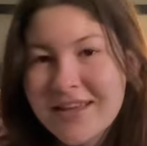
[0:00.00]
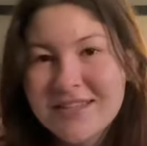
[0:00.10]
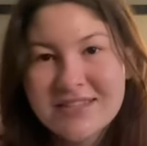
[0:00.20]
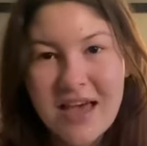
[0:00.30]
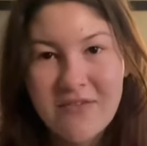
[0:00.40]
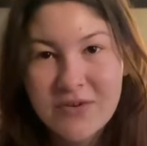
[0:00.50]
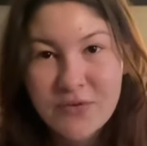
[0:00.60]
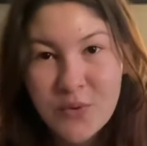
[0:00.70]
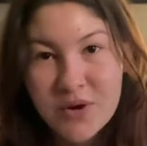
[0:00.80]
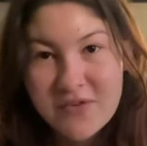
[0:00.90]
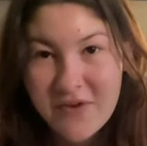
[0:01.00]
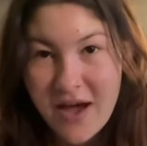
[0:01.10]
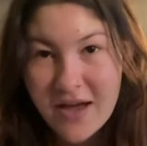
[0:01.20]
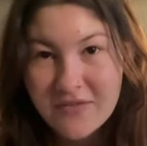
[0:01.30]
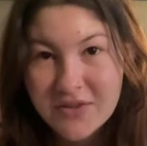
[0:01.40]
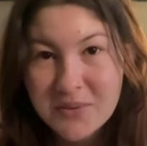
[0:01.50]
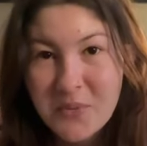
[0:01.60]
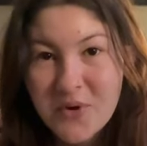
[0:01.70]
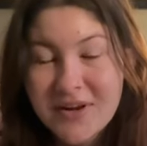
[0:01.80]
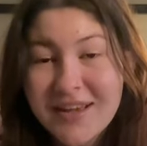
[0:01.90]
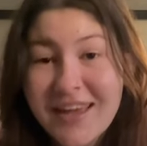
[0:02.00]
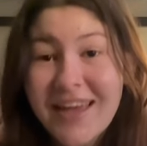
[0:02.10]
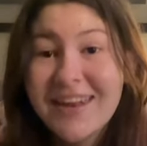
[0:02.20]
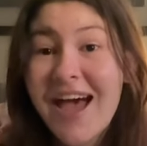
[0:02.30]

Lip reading: 7:45 in the morning and